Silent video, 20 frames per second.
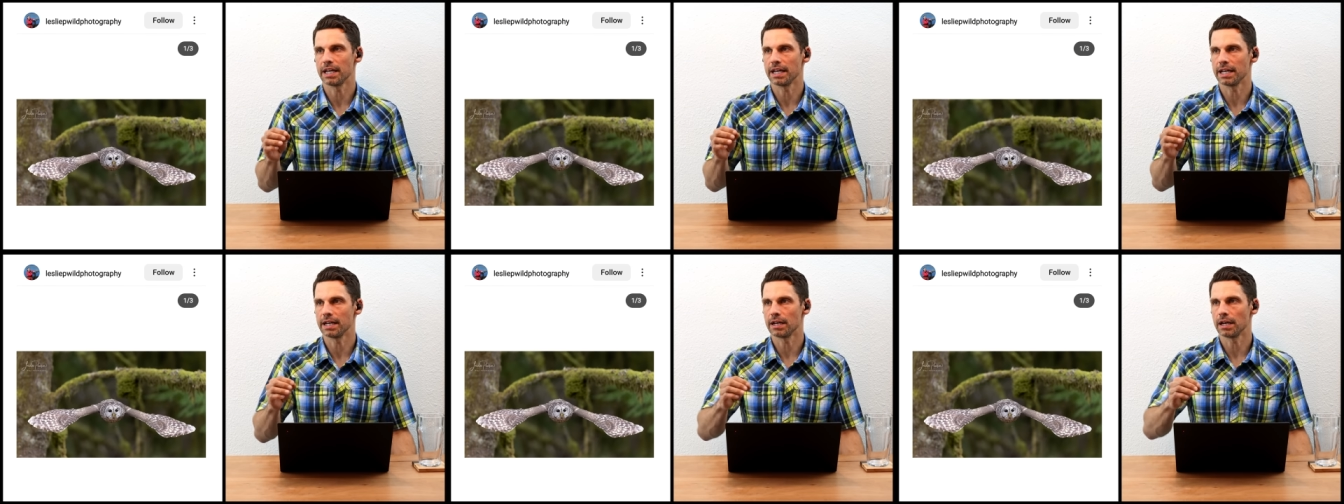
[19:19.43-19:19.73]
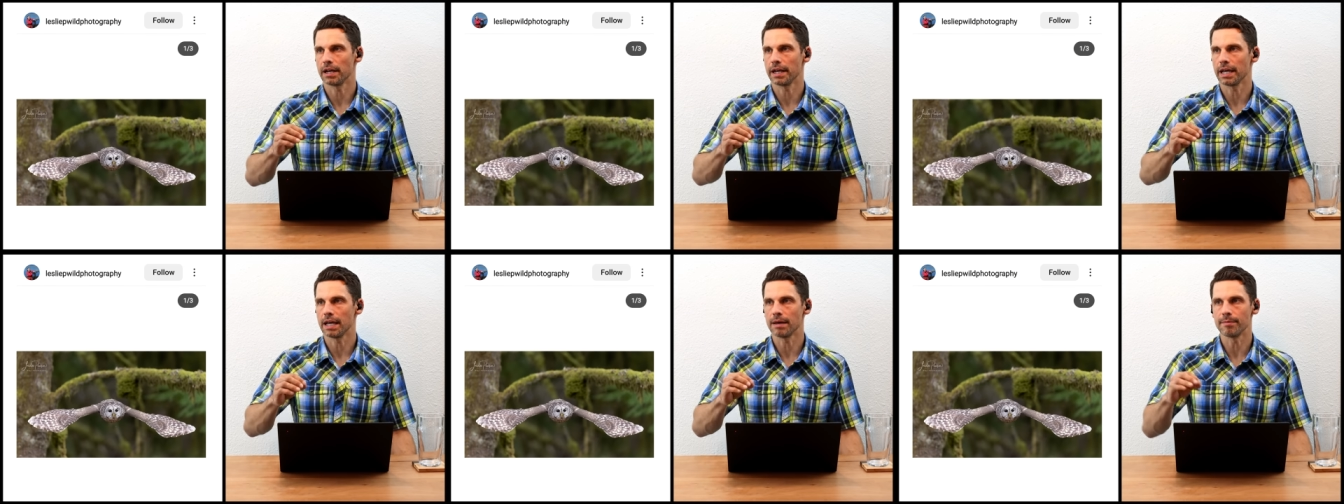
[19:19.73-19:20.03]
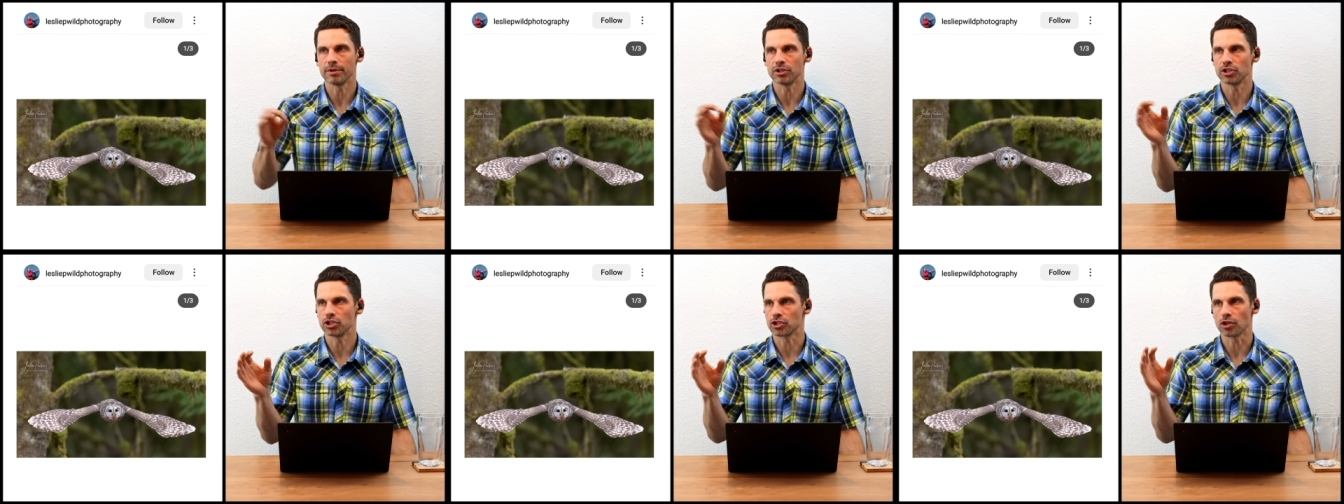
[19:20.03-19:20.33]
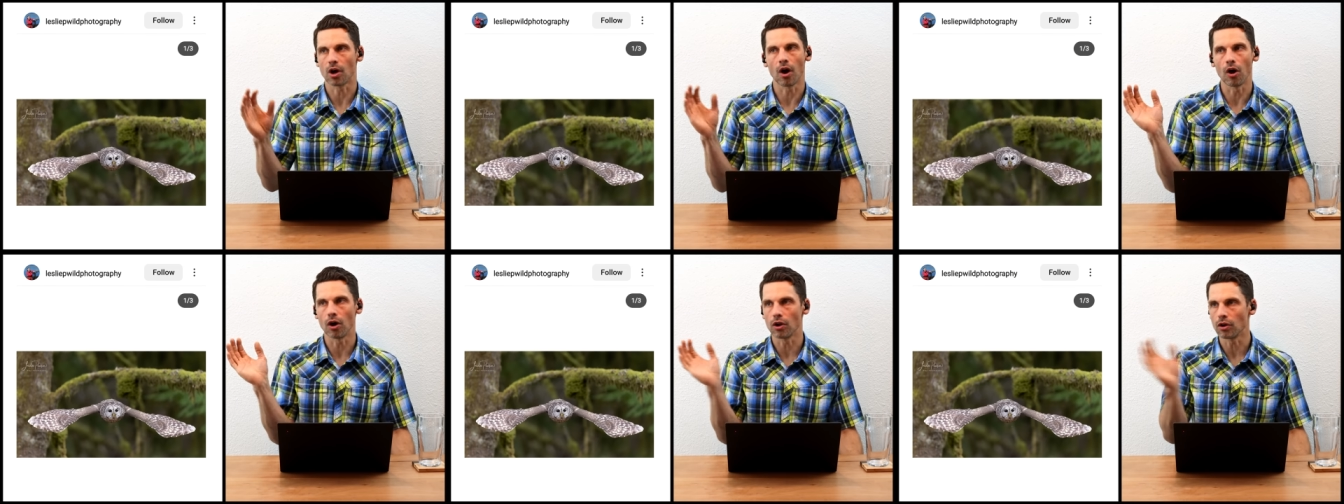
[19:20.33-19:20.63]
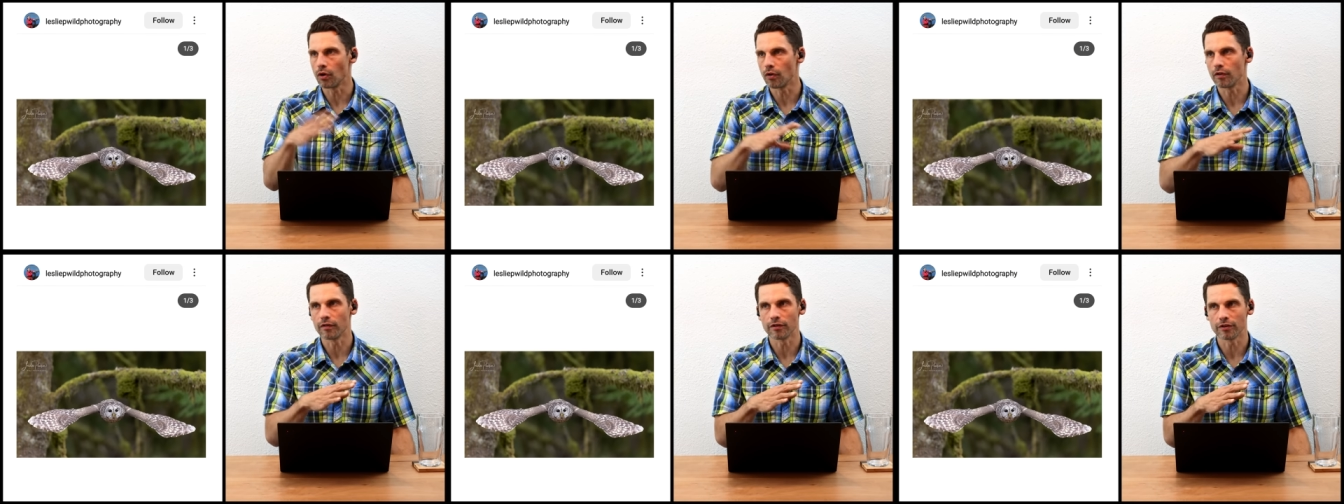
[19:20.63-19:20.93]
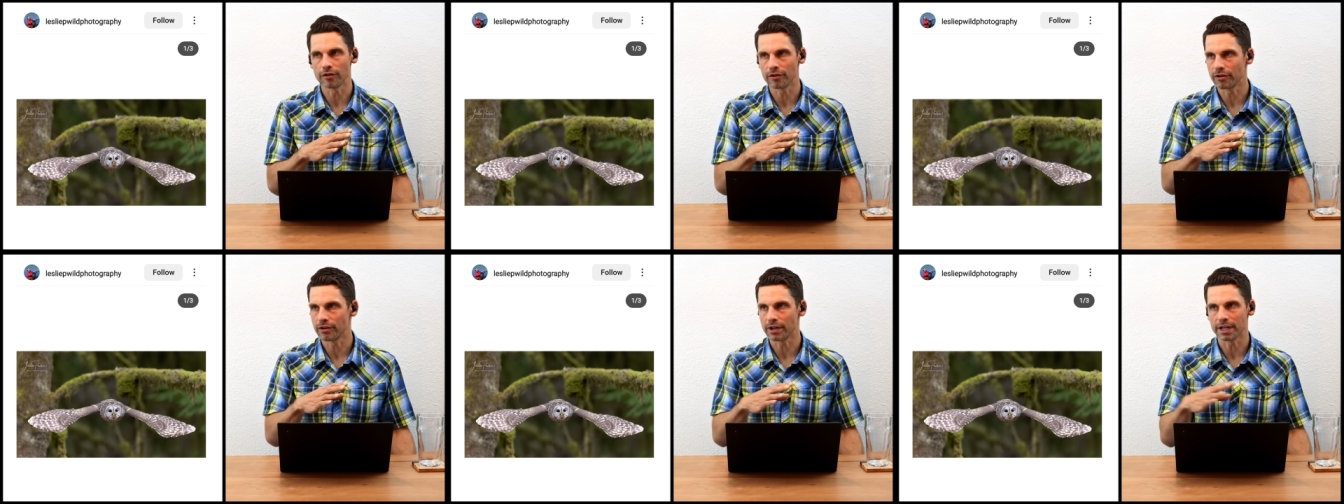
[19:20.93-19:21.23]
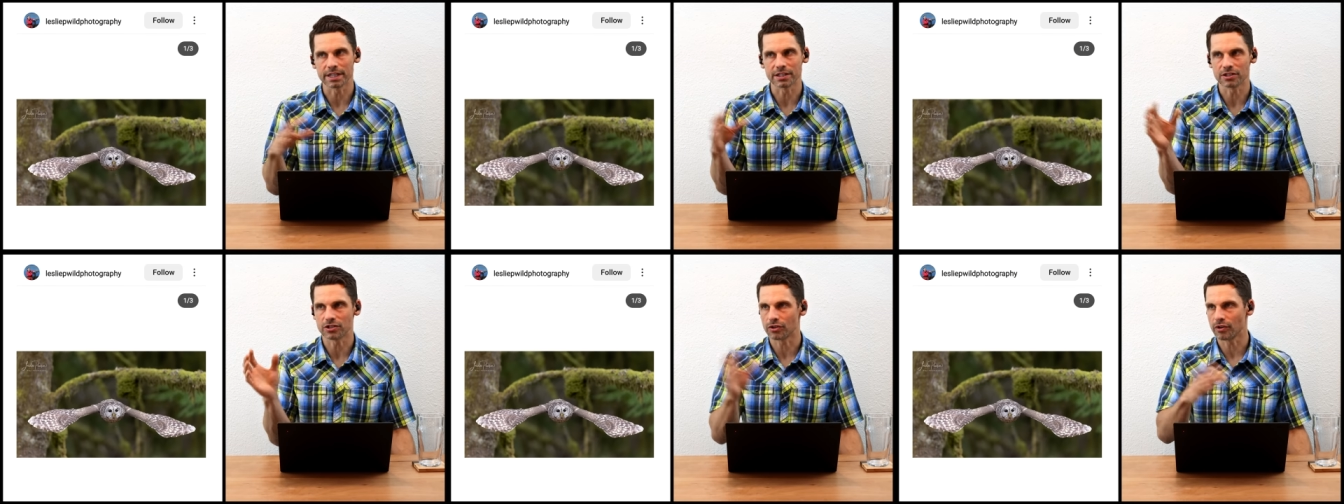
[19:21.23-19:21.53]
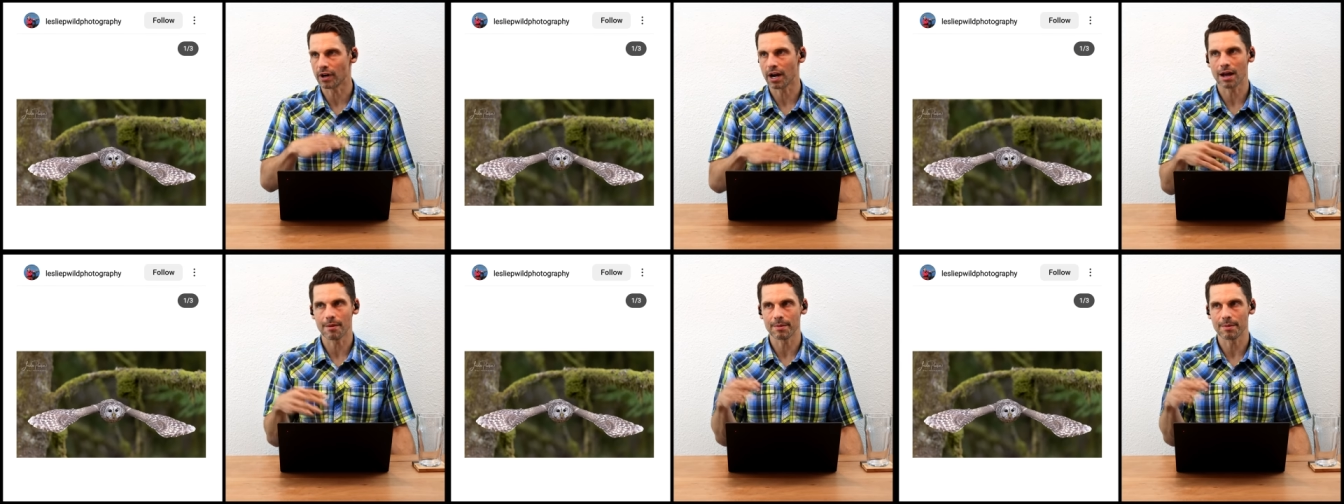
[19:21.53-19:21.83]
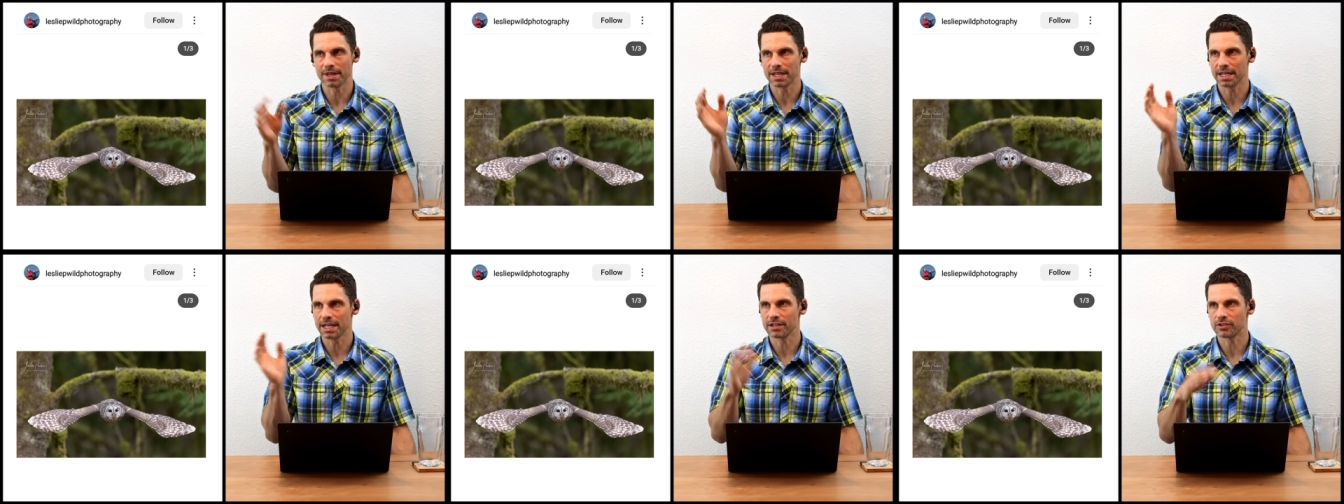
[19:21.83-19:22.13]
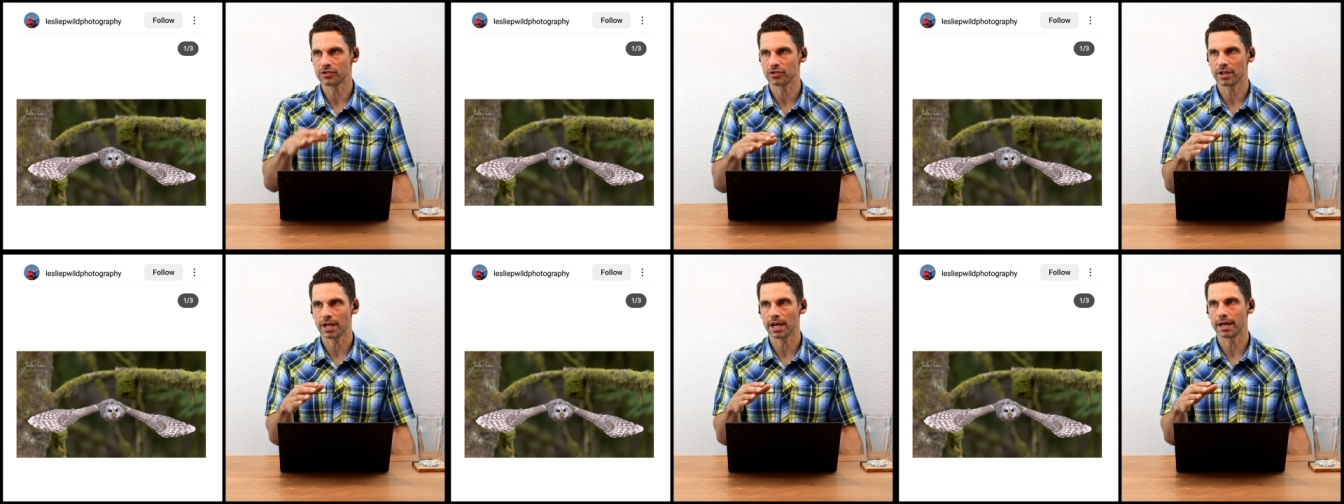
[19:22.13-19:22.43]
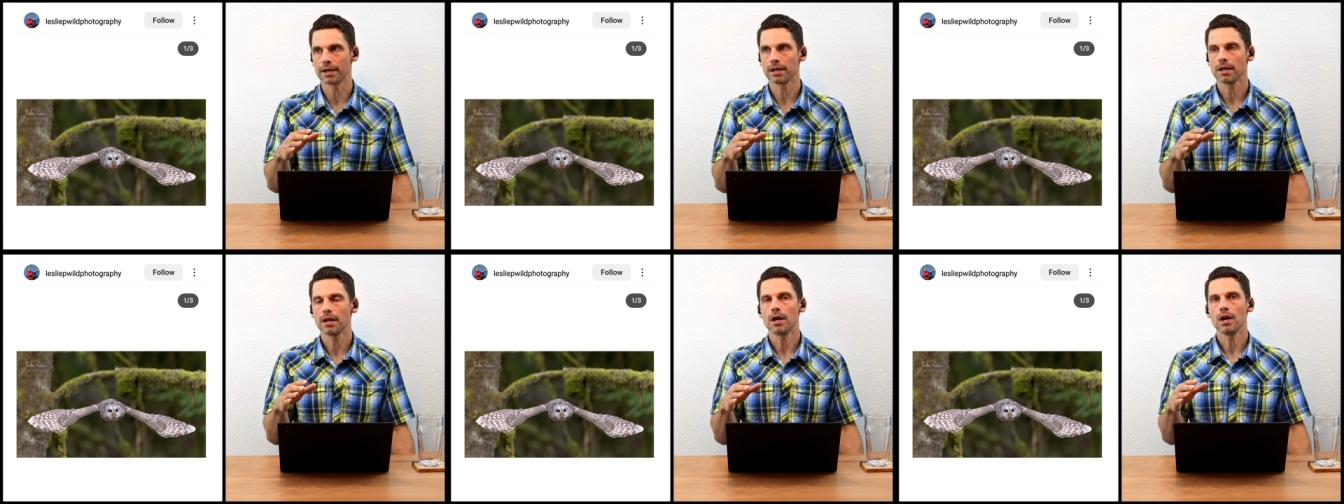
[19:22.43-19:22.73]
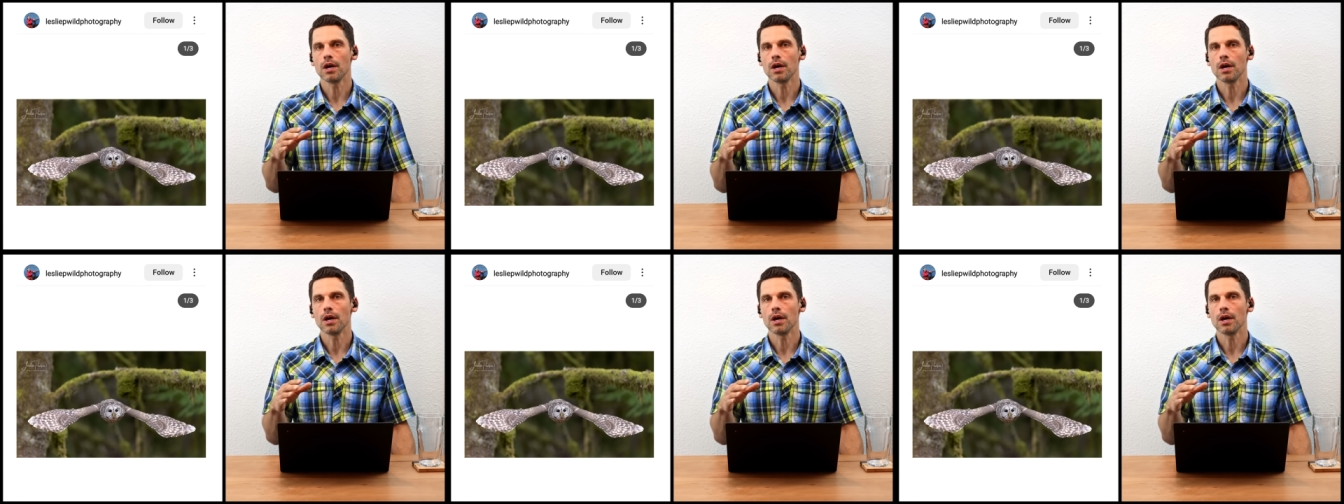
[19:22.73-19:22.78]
in images all over Instagram and the internet